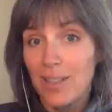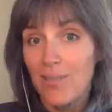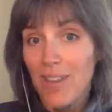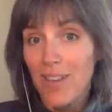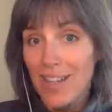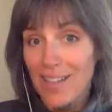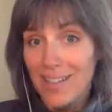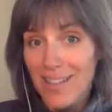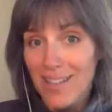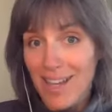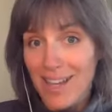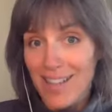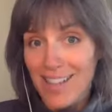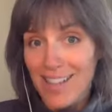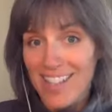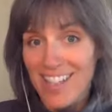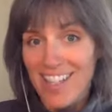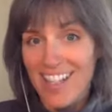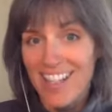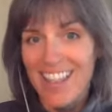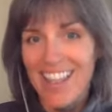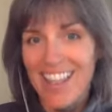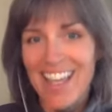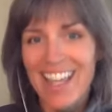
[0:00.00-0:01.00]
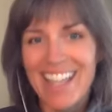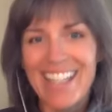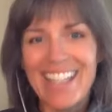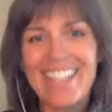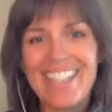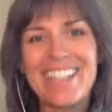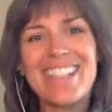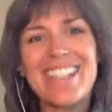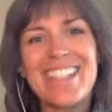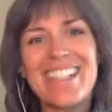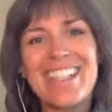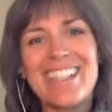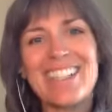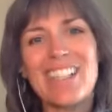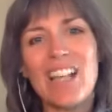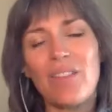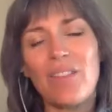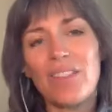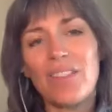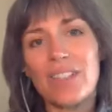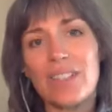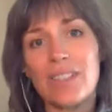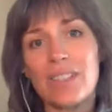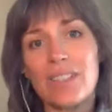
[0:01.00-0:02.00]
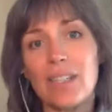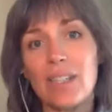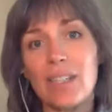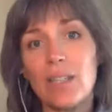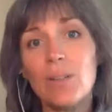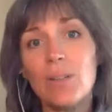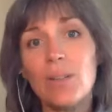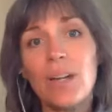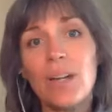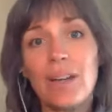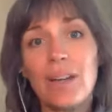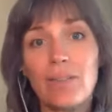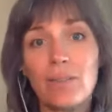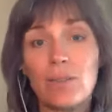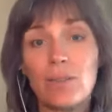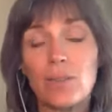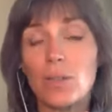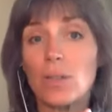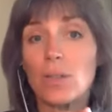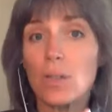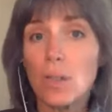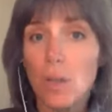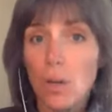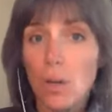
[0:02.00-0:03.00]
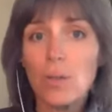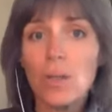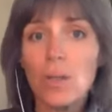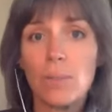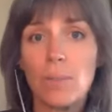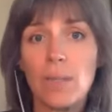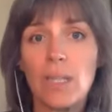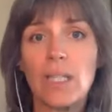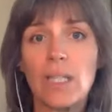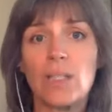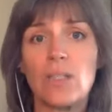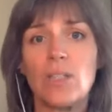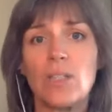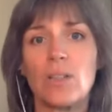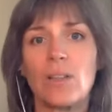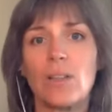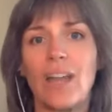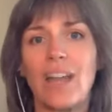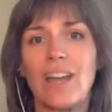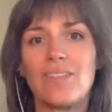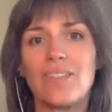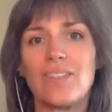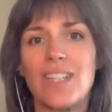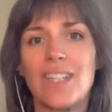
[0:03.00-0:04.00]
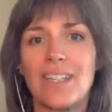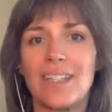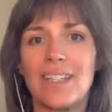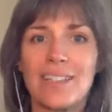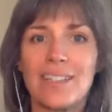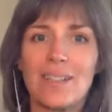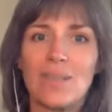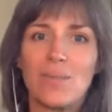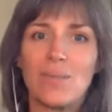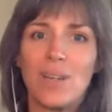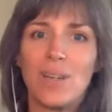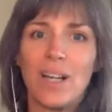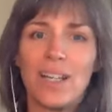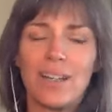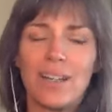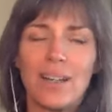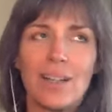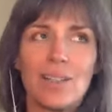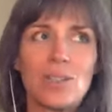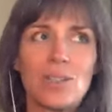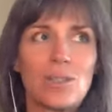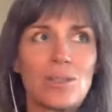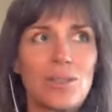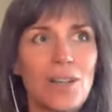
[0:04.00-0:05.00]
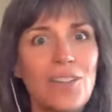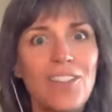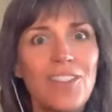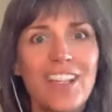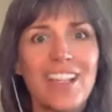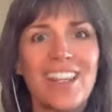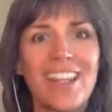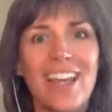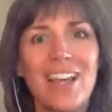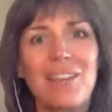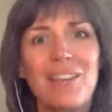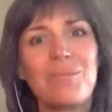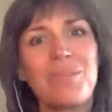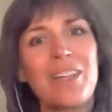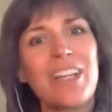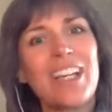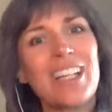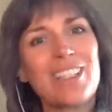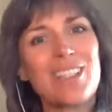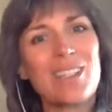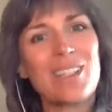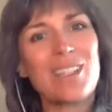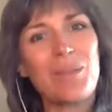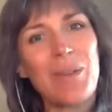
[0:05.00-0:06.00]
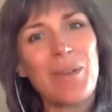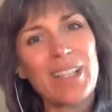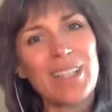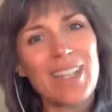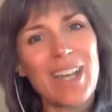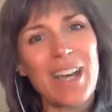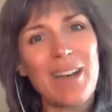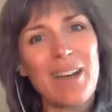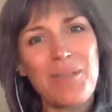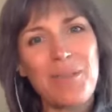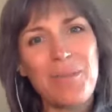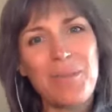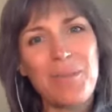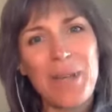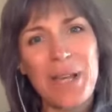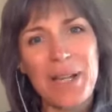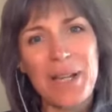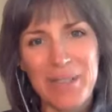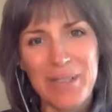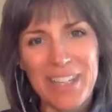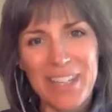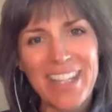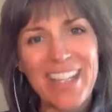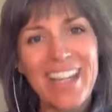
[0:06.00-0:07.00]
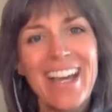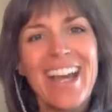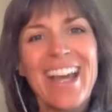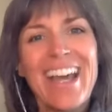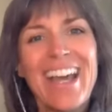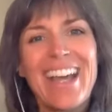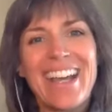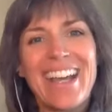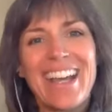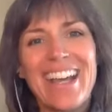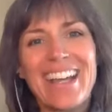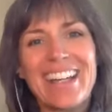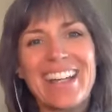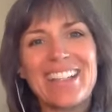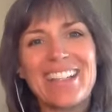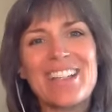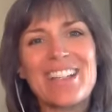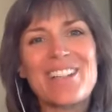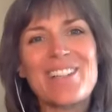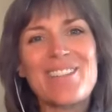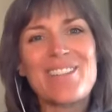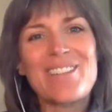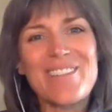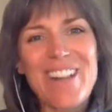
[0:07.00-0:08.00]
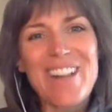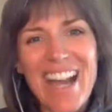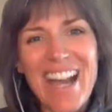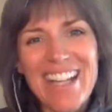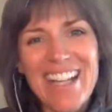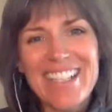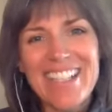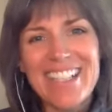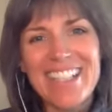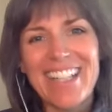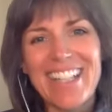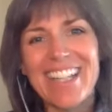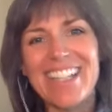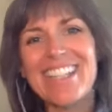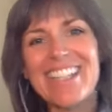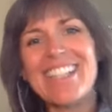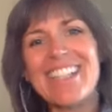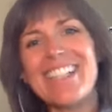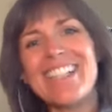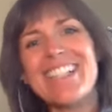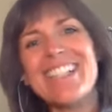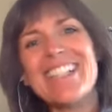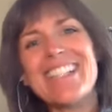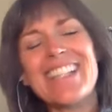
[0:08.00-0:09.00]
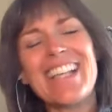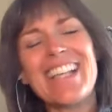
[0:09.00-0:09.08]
fantastic thing is obviously you have so committed your life to this, and what a terrific thing, because you're about to have a baby, and congratulations.